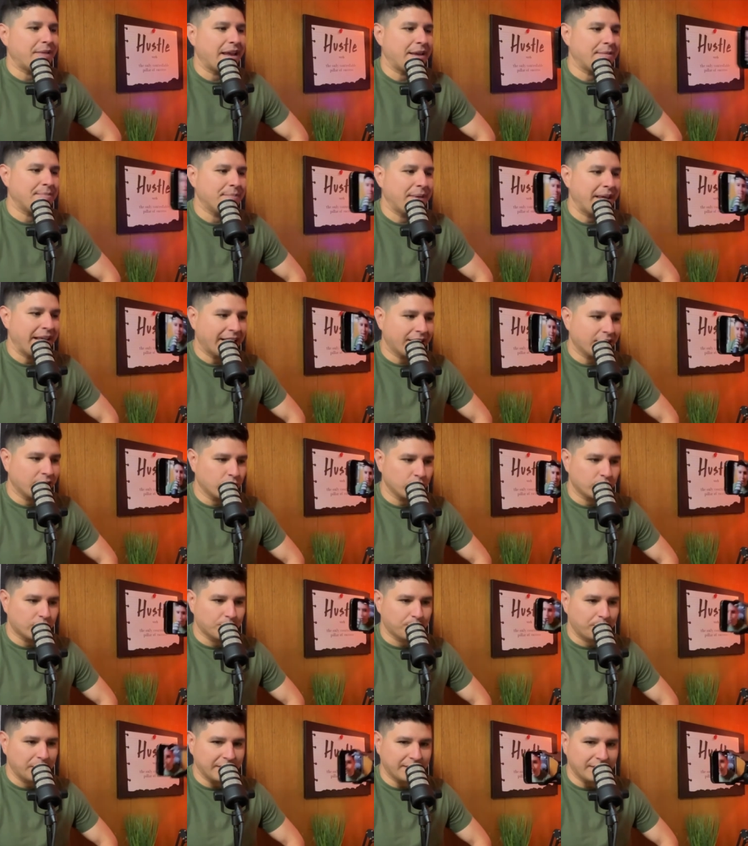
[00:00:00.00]
and making those
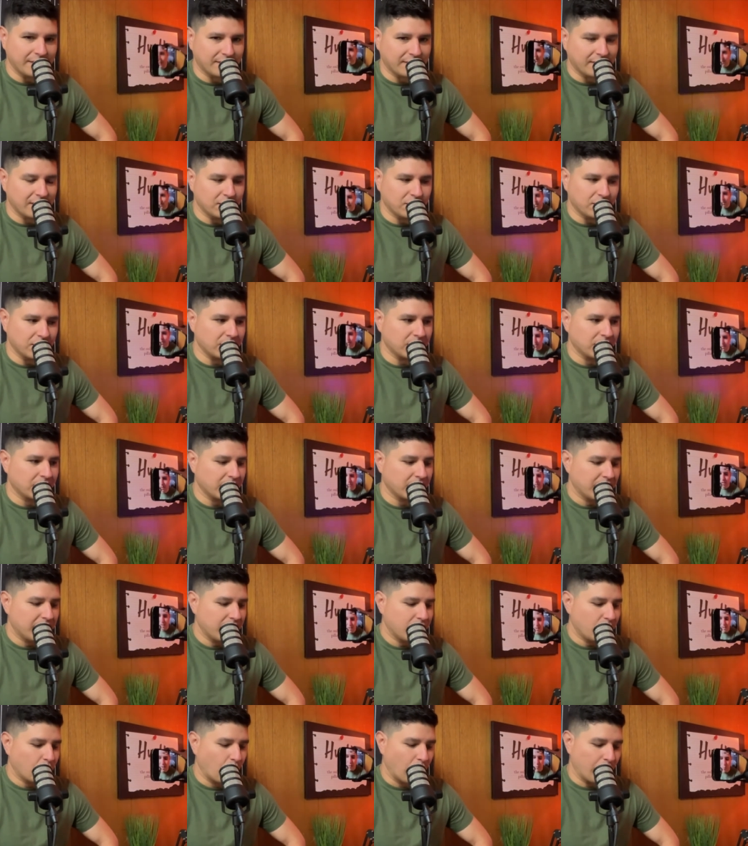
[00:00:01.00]
split decisions.
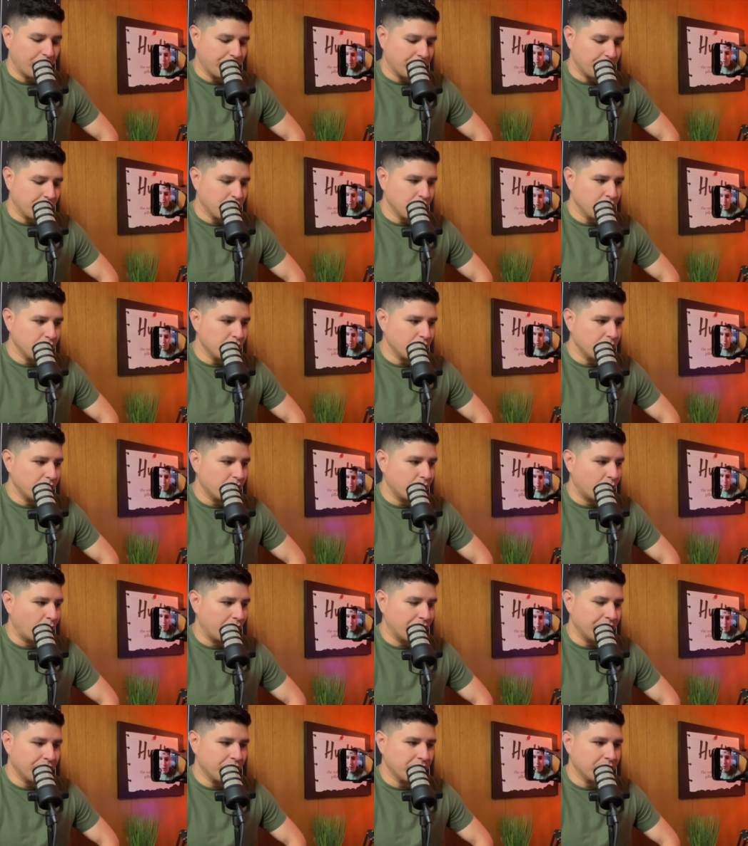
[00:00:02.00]
Whether you
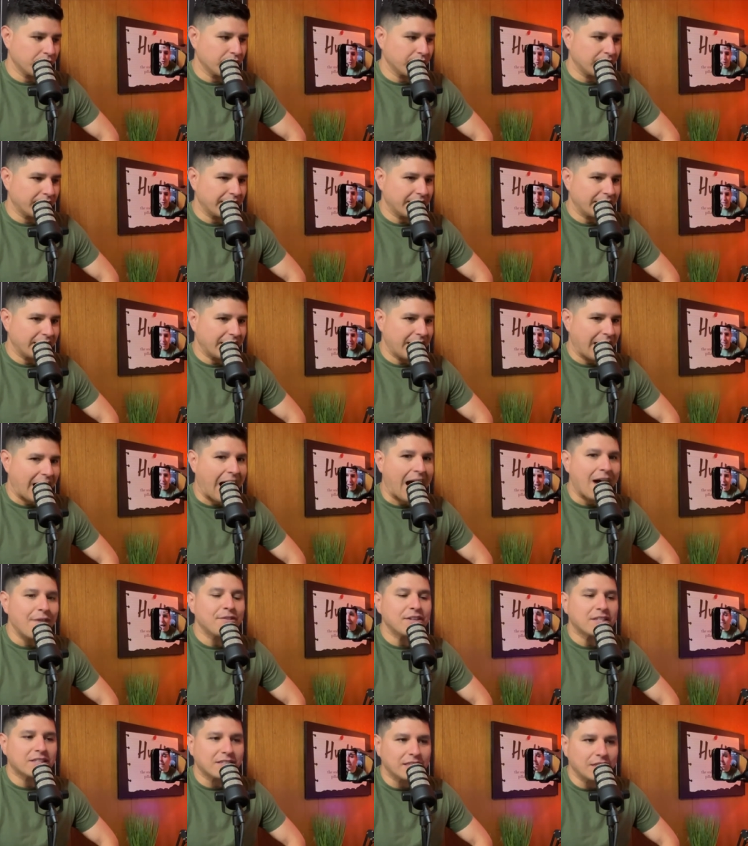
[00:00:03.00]
whether you,
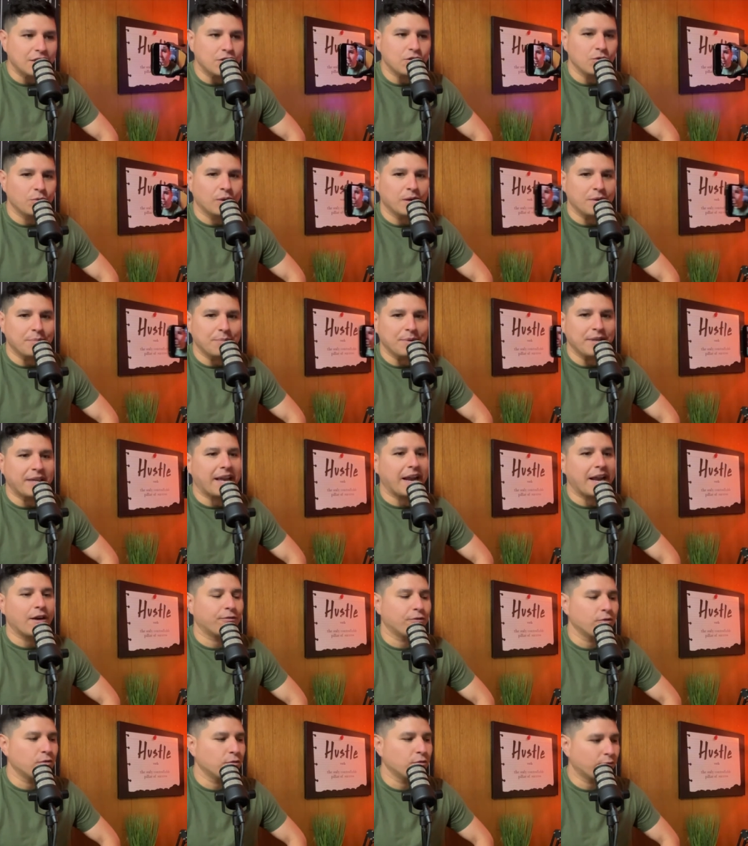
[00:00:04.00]
obviously you want to be
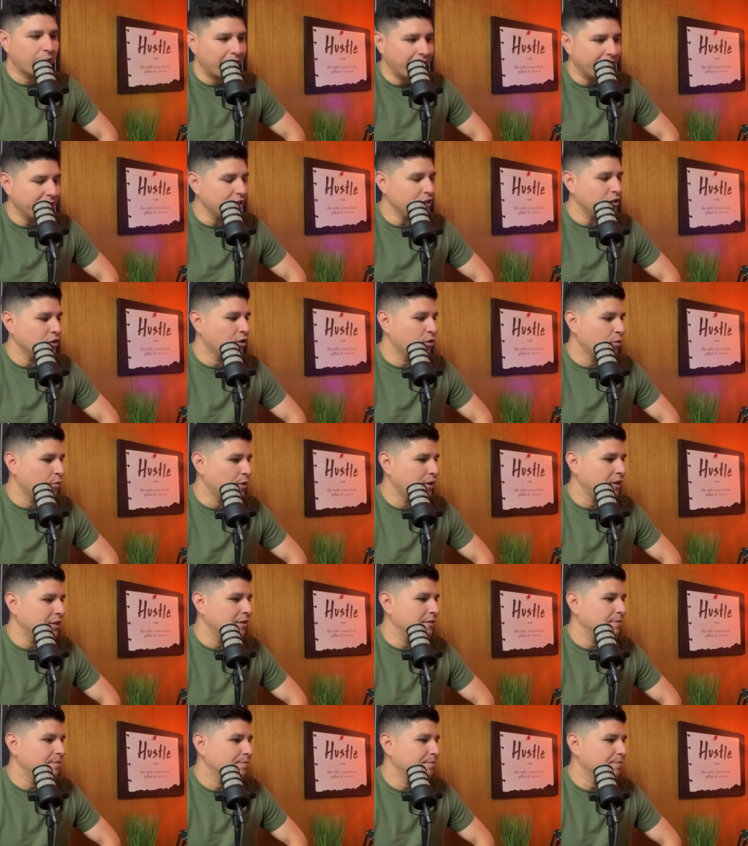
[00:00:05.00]
careful, right? You don't want to